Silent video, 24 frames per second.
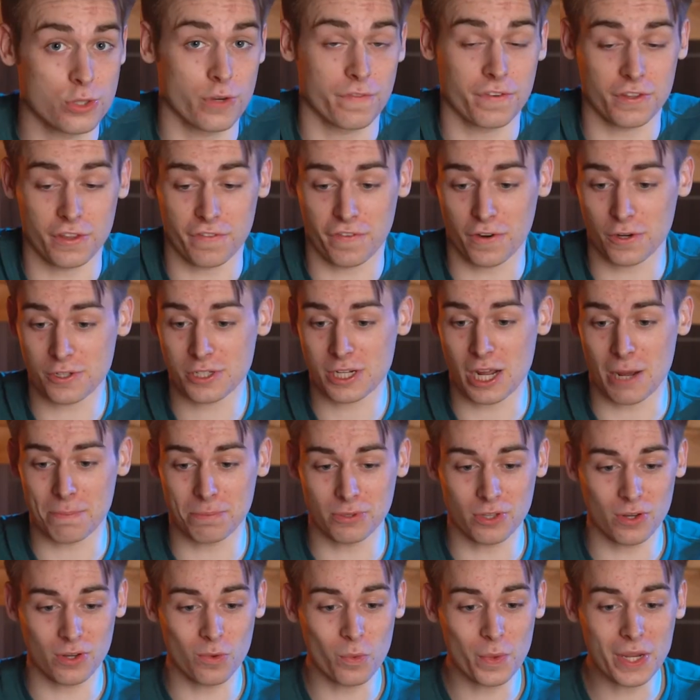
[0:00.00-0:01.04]
So for the first
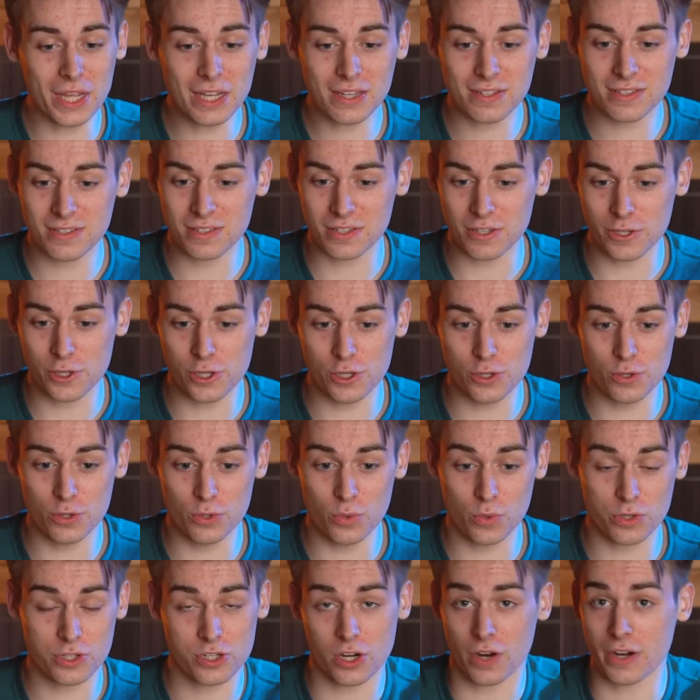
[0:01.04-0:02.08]
couple of weeks,
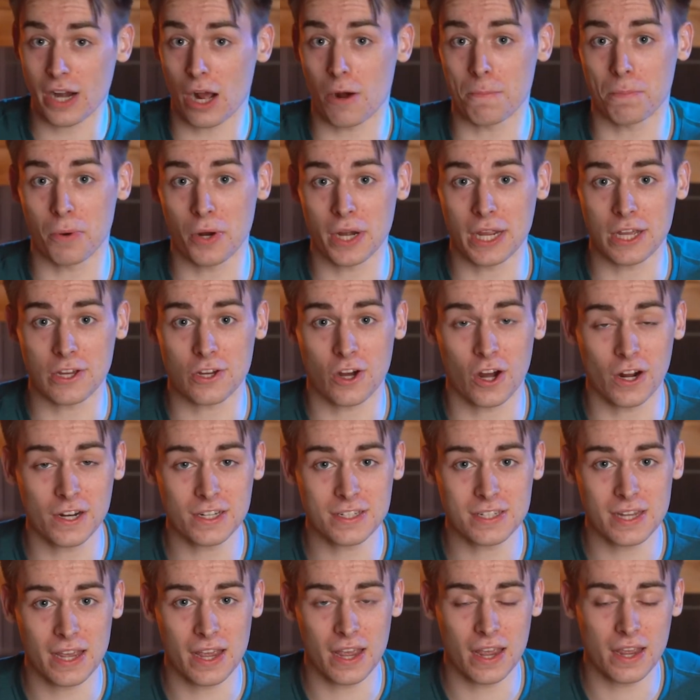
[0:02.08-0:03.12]
you start outputting
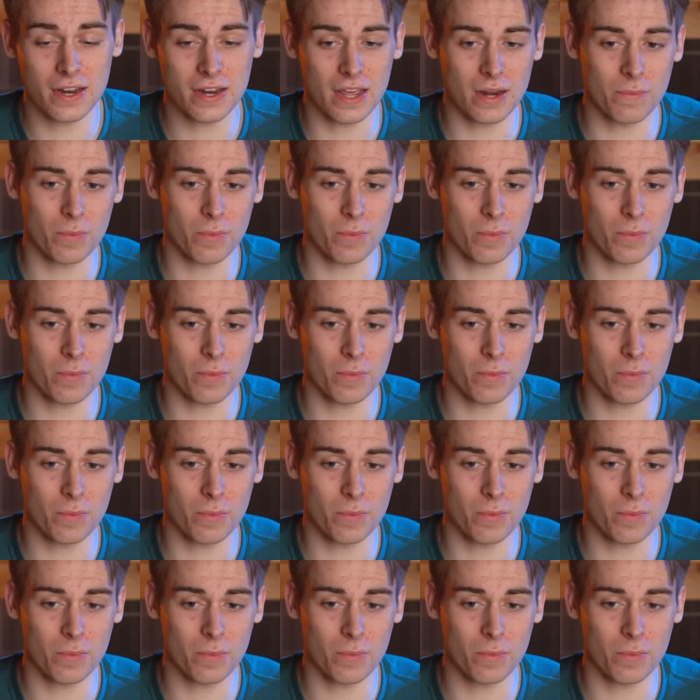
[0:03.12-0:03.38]
content,